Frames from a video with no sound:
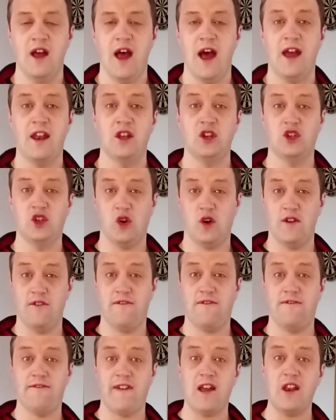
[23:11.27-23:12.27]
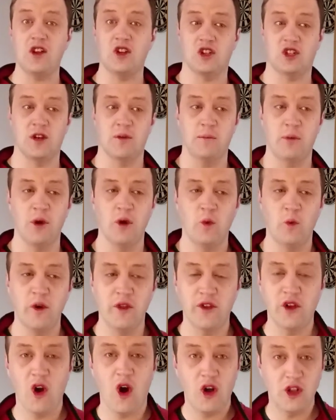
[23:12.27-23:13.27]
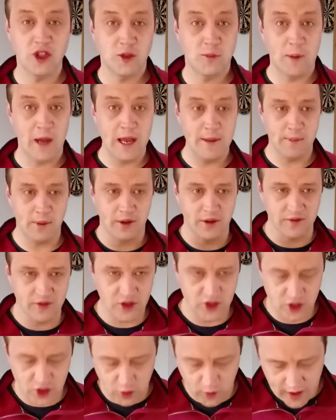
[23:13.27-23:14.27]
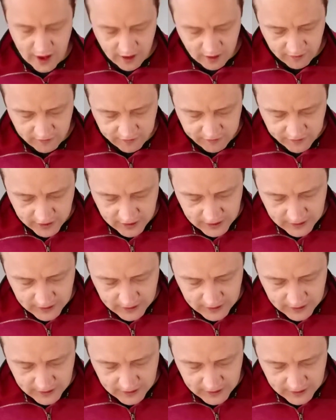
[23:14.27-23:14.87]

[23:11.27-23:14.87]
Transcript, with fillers: and enjoy fellowship with God's people. Verse 12